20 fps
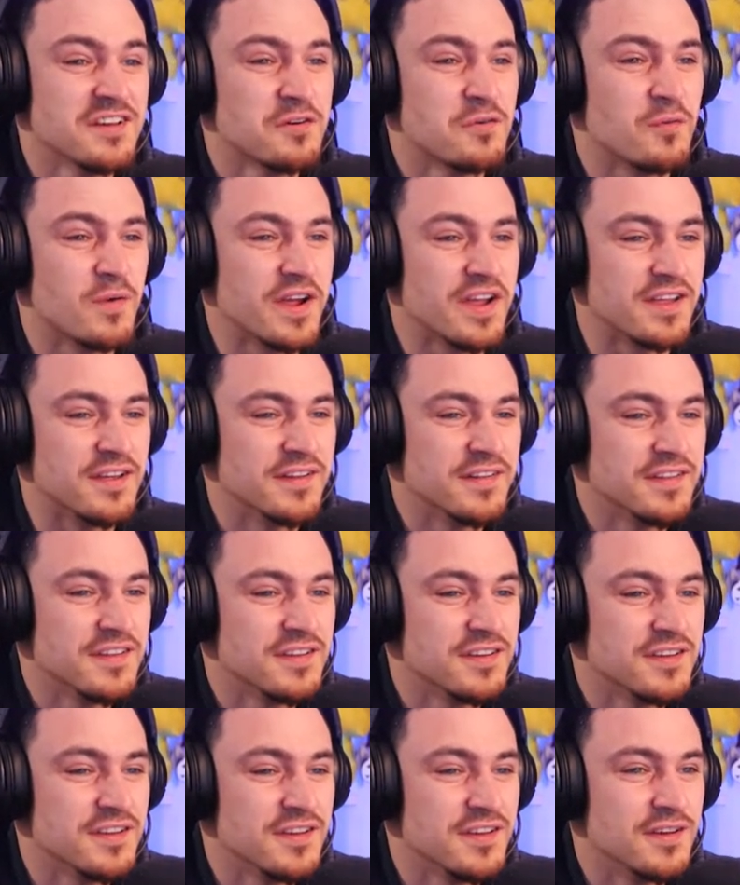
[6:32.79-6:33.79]
Wait.
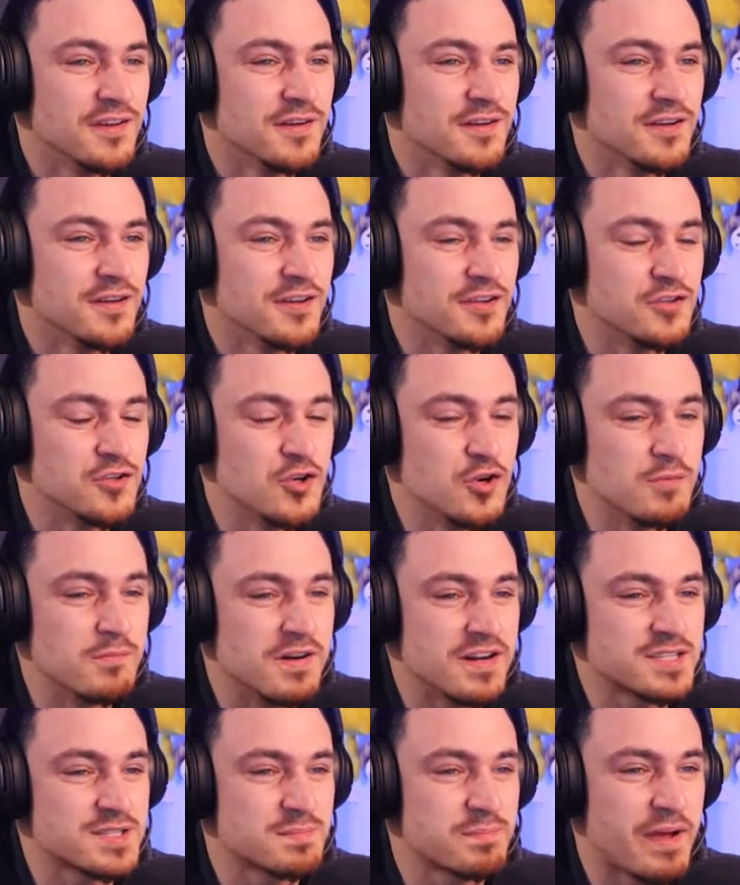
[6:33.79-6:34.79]
You
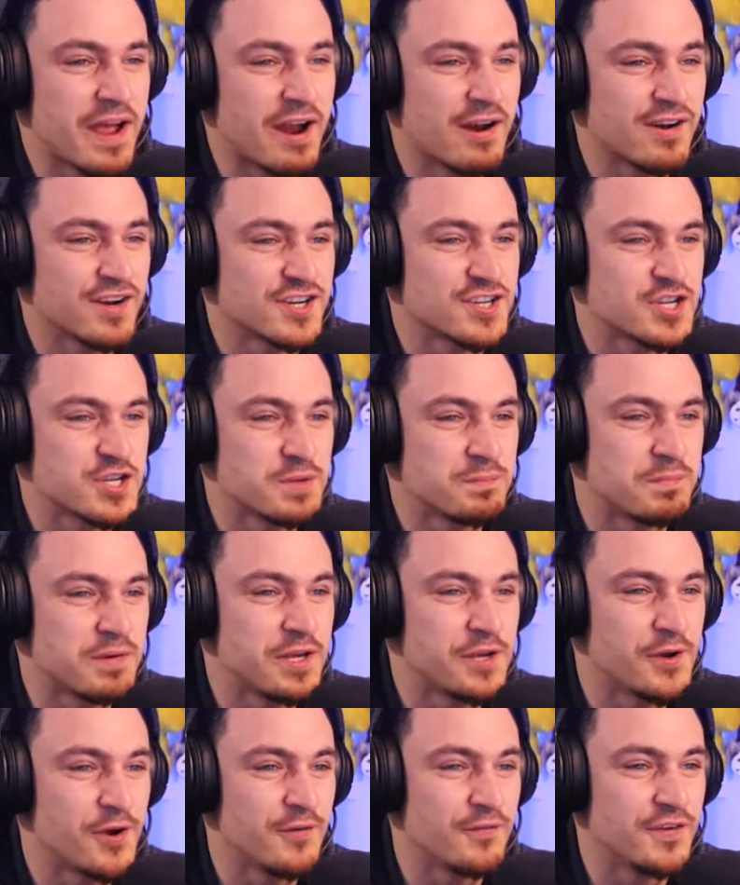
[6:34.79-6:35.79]
must perish.
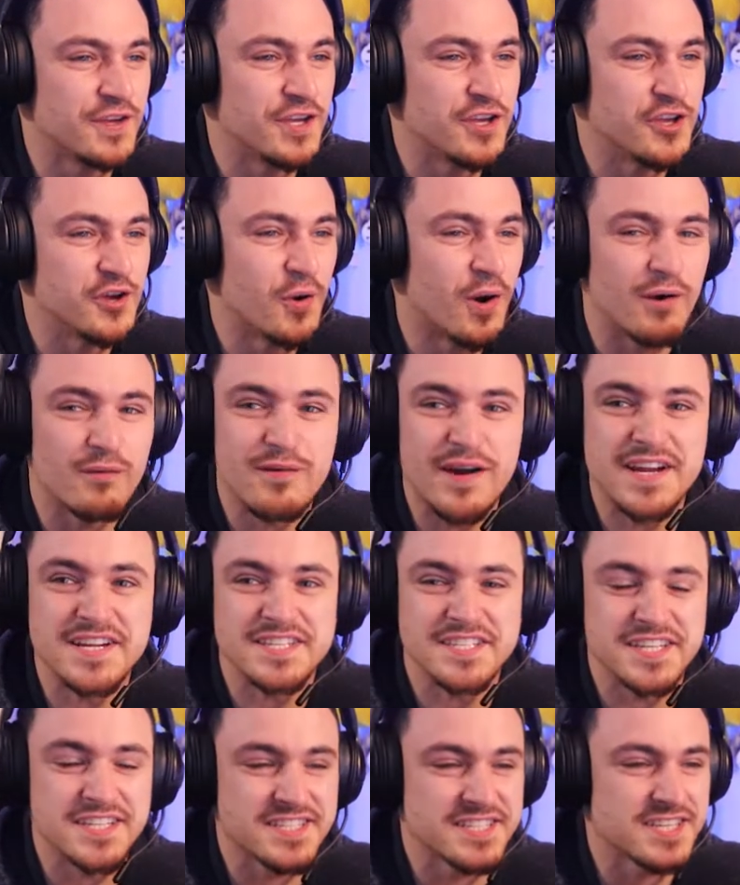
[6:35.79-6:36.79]
POV. You are
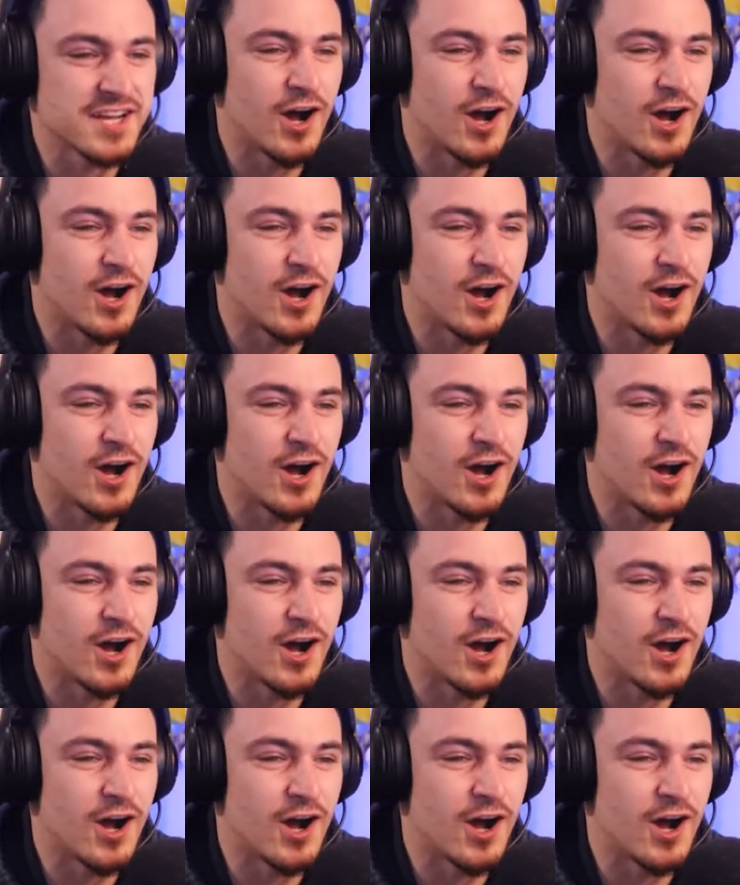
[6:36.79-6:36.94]
racist.